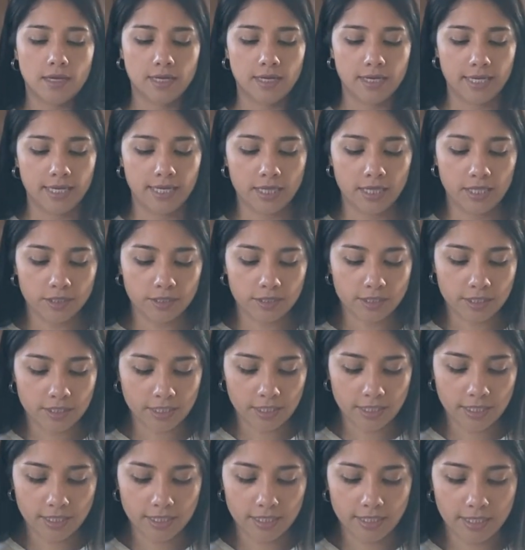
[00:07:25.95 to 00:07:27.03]
it looks
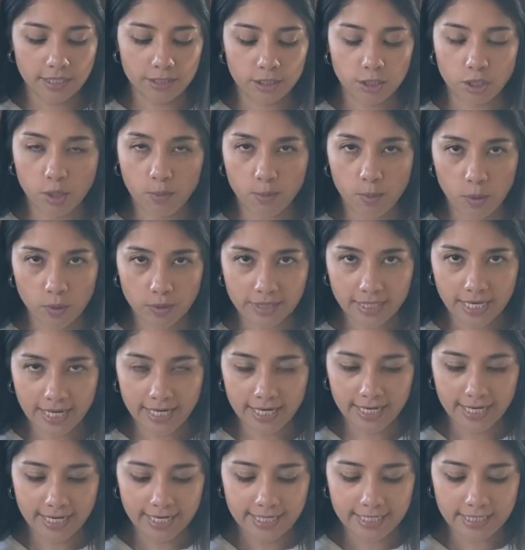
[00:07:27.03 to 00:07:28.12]
good. There's no mold on
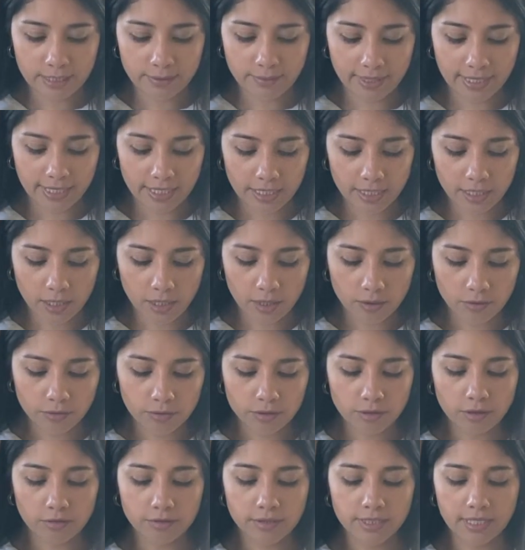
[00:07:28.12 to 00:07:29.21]
it. It's ready to go.
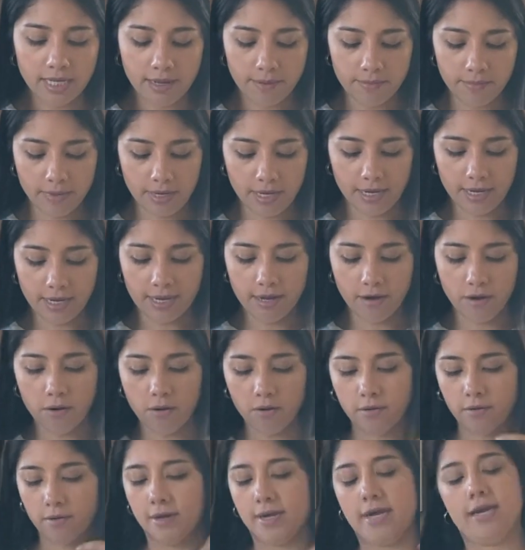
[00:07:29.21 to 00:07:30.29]
So
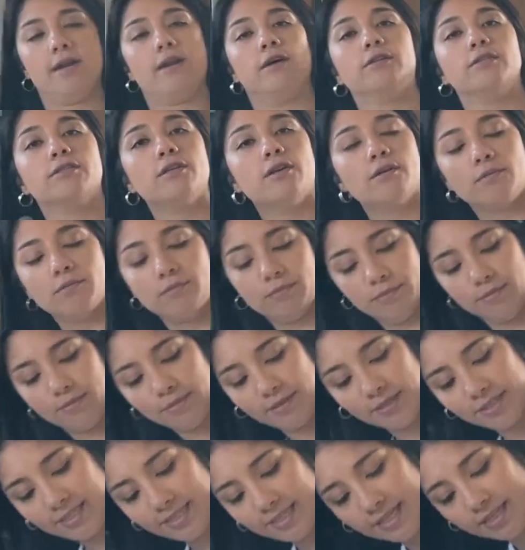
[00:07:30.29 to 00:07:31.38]
oh, and also, I
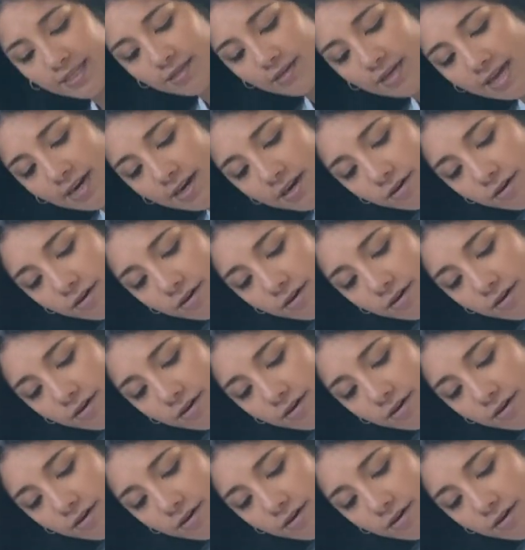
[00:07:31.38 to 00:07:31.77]
don't